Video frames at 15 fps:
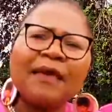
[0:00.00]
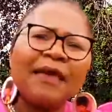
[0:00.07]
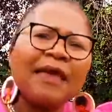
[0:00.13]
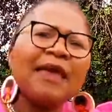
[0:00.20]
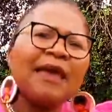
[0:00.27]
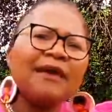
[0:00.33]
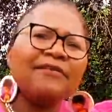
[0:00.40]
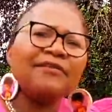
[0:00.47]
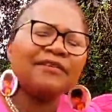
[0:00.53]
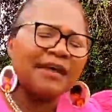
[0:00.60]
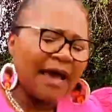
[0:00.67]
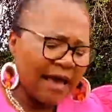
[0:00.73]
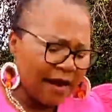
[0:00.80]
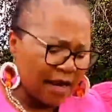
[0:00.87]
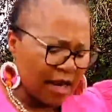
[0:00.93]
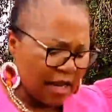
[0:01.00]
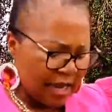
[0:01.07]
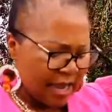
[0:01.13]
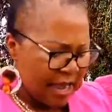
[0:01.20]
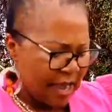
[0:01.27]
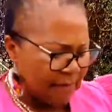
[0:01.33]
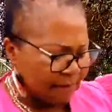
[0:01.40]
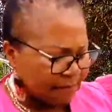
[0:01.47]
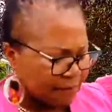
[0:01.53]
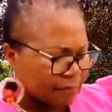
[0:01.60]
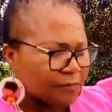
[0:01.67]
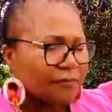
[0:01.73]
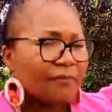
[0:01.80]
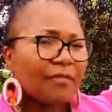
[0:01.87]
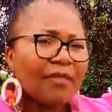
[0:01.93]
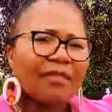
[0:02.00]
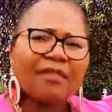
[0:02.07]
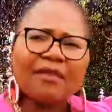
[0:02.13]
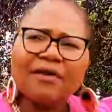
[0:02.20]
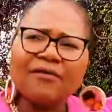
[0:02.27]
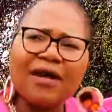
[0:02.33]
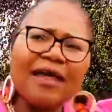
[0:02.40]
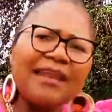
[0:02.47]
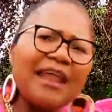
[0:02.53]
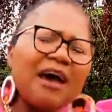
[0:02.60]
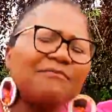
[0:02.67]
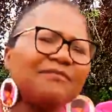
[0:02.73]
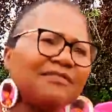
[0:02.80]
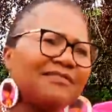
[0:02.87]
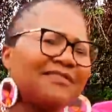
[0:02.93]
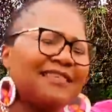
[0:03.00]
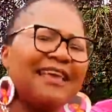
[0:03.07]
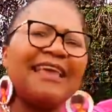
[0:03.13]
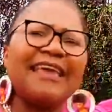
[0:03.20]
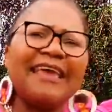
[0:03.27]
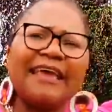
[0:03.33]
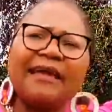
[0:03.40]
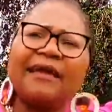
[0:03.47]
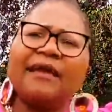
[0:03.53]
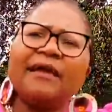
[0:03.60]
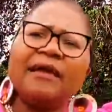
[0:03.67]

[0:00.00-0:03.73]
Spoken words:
Here, retiring here, right now I'm just thinking,